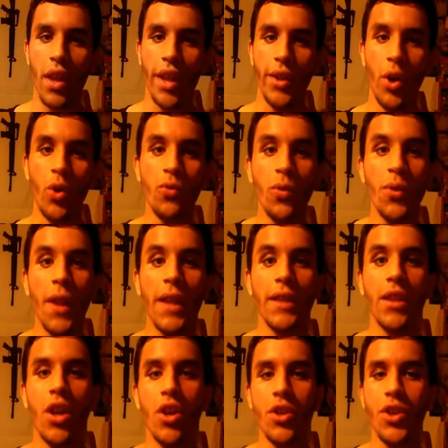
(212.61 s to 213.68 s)
And over that
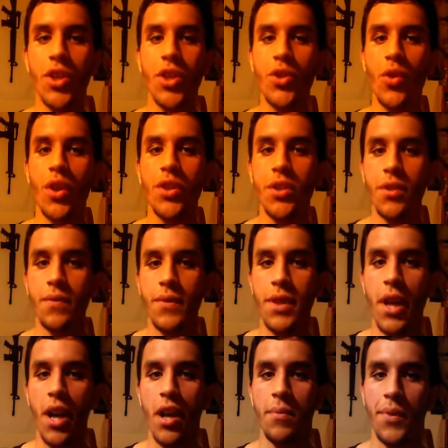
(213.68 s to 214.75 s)
long stretch of
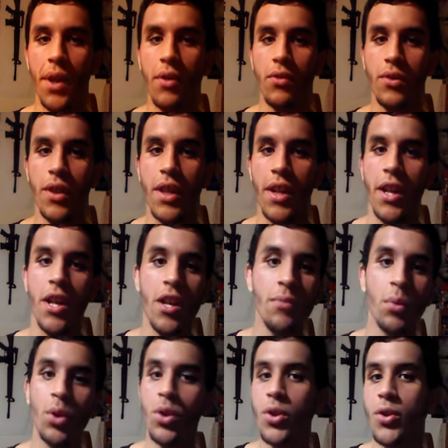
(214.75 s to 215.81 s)
time, that will let
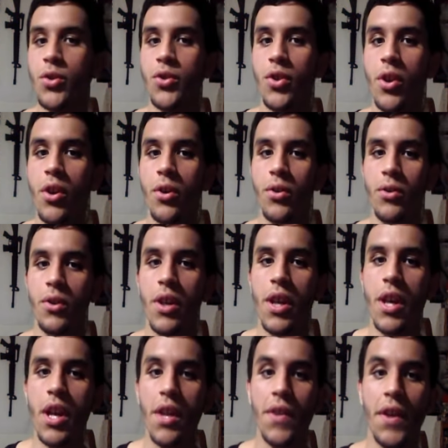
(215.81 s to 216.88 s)
him or her know
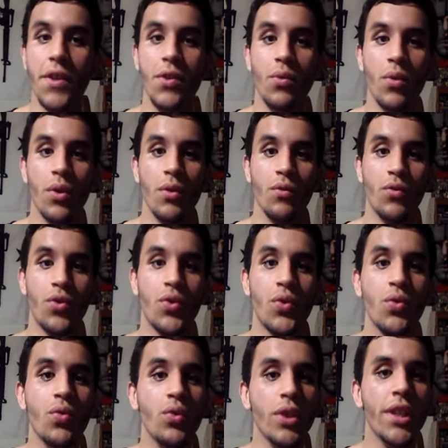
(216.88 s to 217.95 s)
that you are
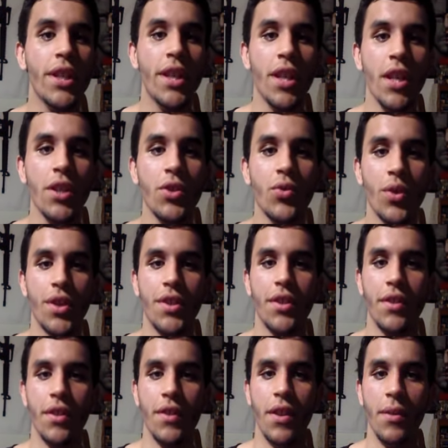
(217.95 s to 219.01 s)
truly
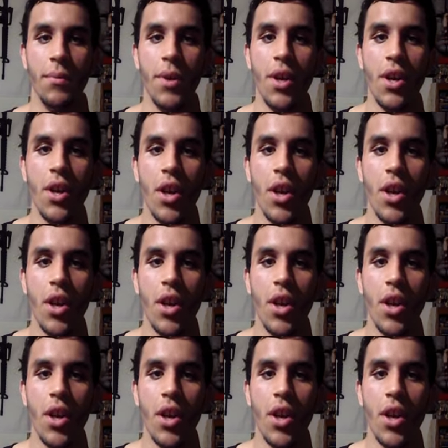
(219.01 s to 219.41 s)
interested in them.